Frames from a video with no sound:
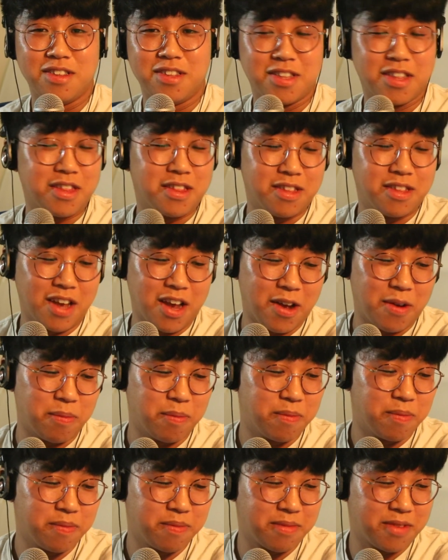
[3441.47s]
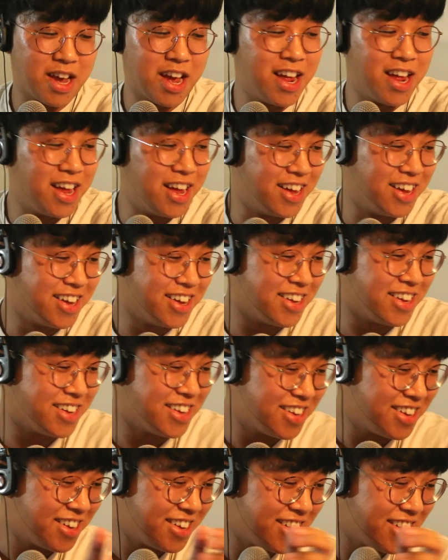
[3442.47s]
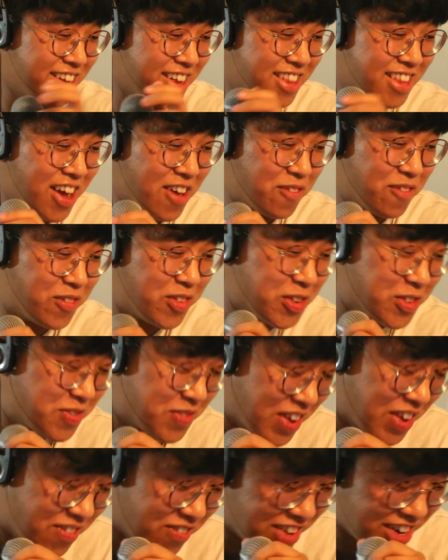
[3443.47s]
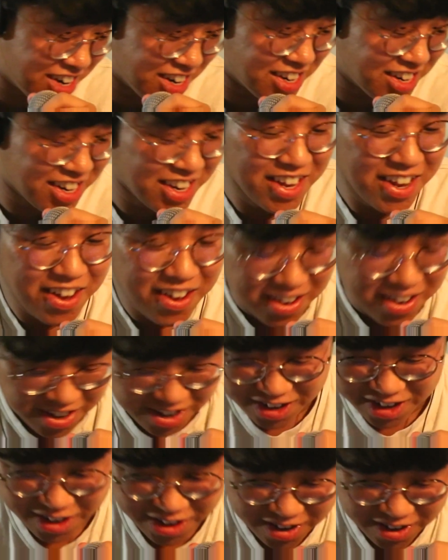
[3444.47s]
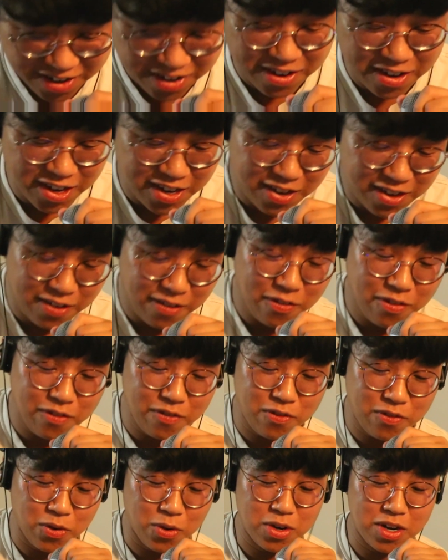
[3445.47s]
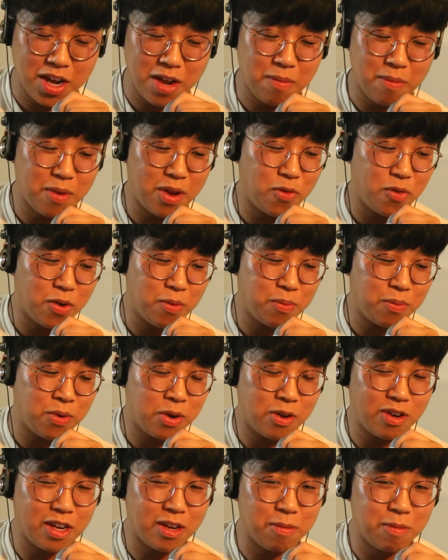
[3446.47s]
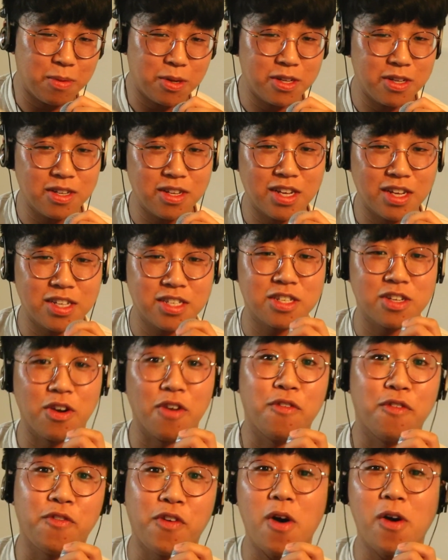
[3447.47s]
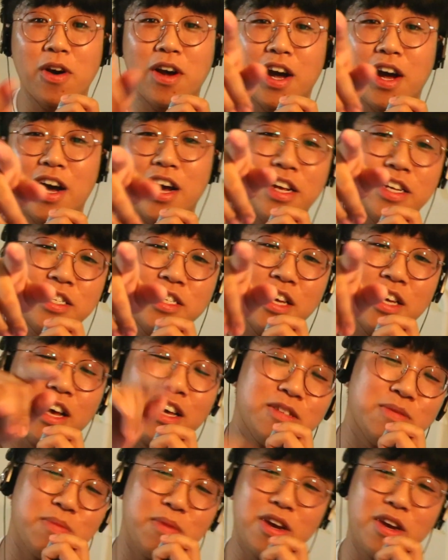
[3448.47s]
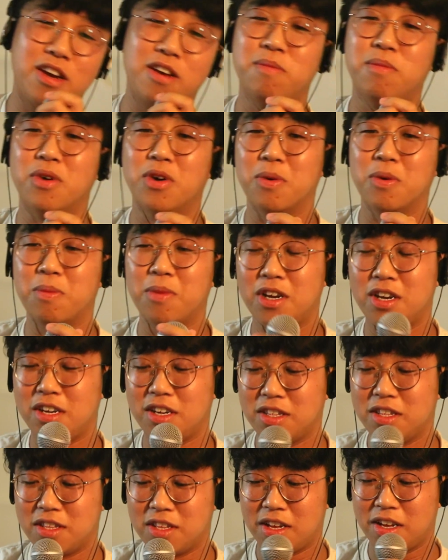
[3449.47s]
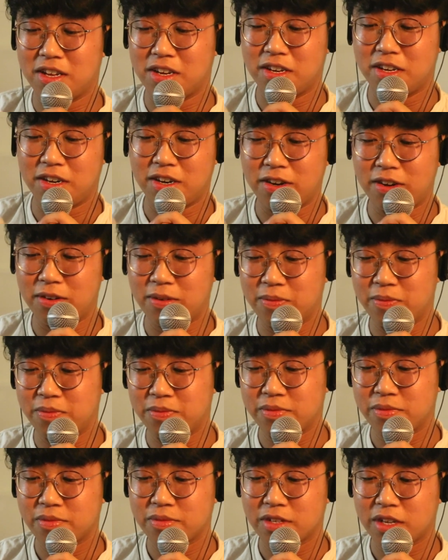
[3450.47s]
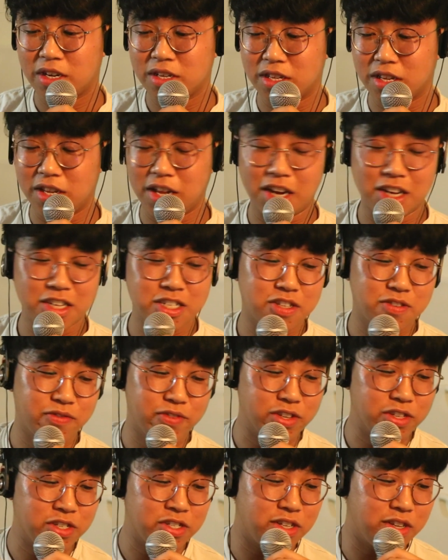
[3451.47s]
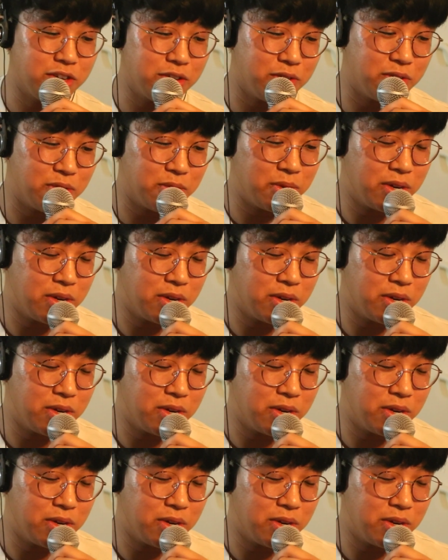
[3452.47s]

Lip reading: Damn. That blows my mind. Fortnite made 1.8 billion last year. Fall Guys has made more money than The Last of Us 2.